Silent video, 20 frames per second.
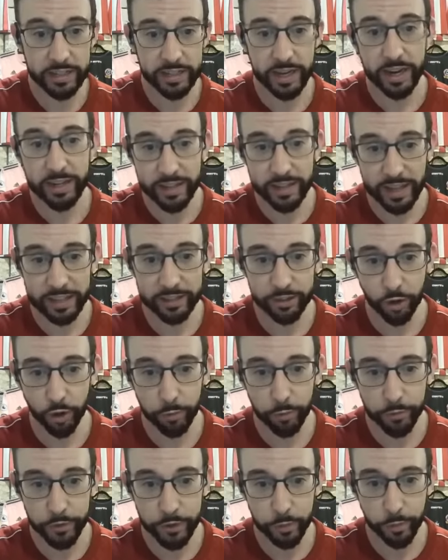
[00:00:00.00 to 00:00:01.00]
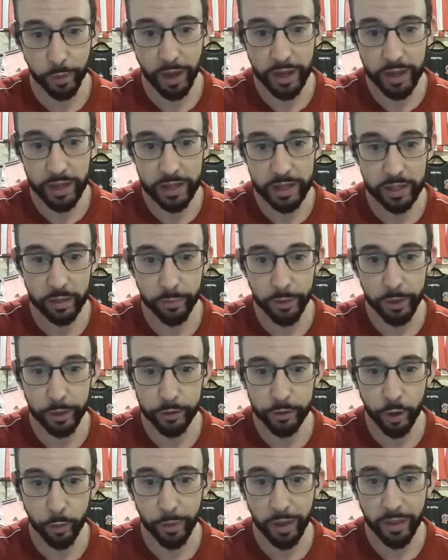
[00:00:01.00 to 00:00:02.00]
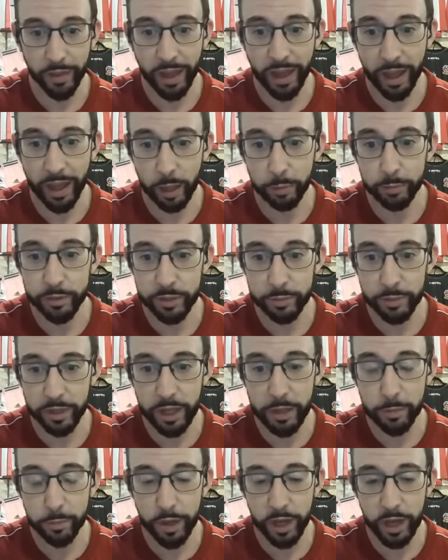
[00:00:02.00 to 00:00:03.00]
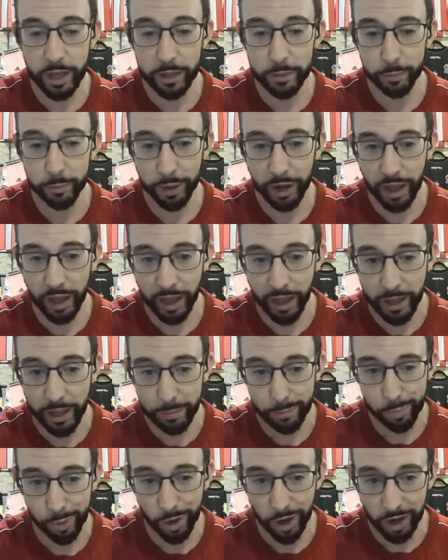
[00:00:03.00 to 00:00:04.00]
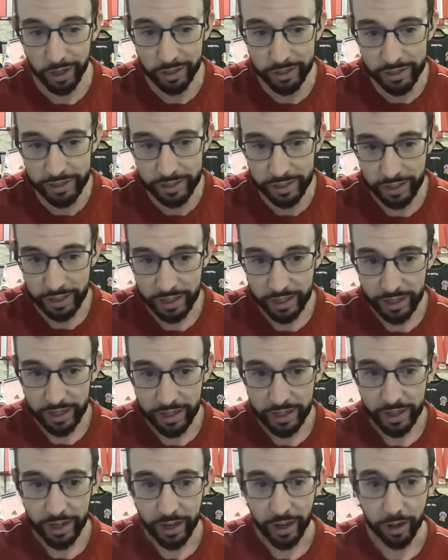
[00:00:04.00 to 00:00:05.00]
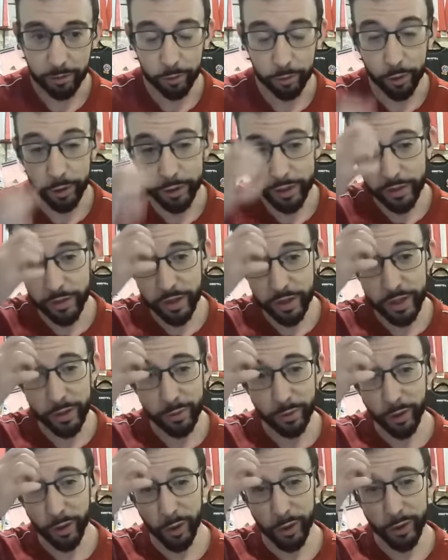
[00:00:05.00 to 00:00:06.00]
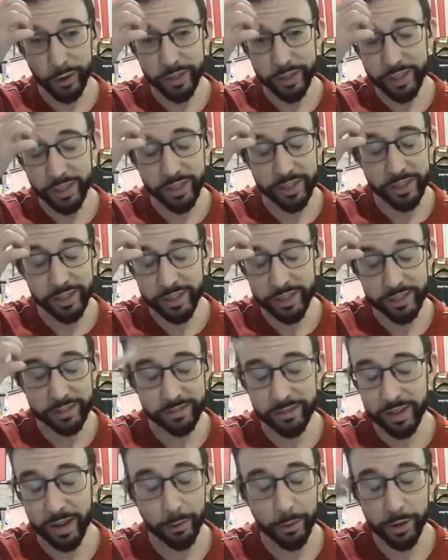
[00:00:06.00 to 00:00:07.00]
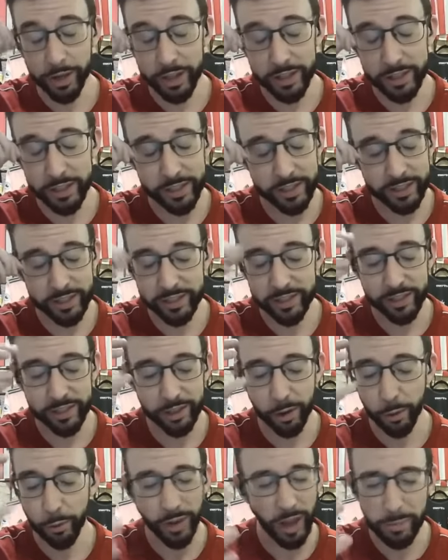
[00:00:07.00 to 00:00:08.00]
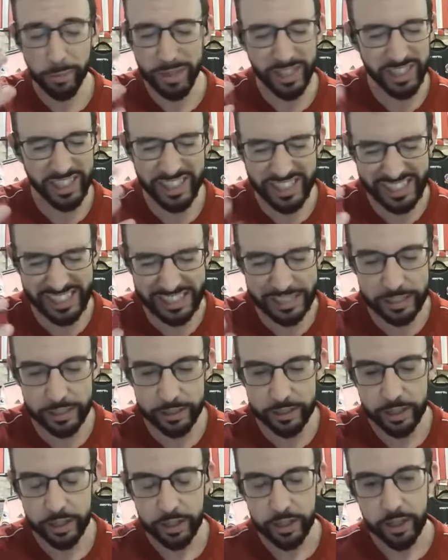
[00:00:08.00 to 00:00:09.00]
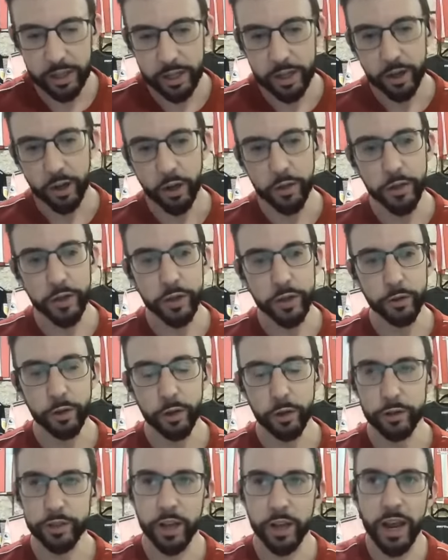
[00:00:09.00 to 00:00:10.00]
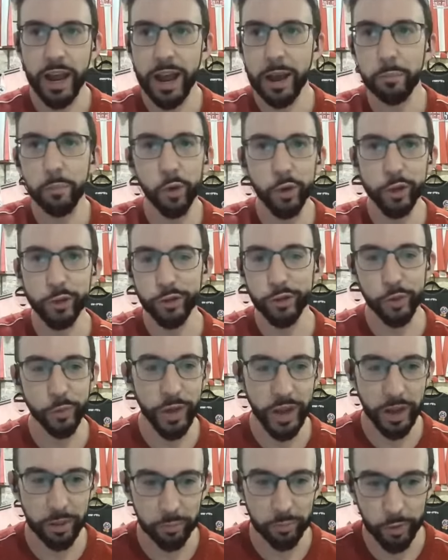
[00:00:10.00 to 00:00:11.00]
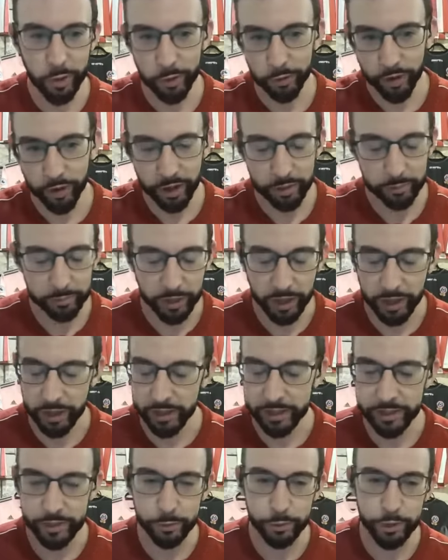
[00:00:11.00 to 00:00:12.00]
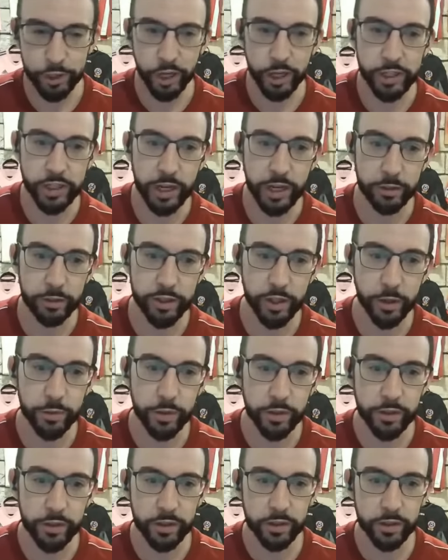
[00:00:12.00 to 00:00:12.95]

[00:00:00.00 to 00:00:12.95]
his hand. That's not up for debate in the build-up, and that helped him keep it in play. But I've looked at the new laws, because nowadays, don't get me started on the new laws. Like, handball used to be handball, right? It's all changed now. So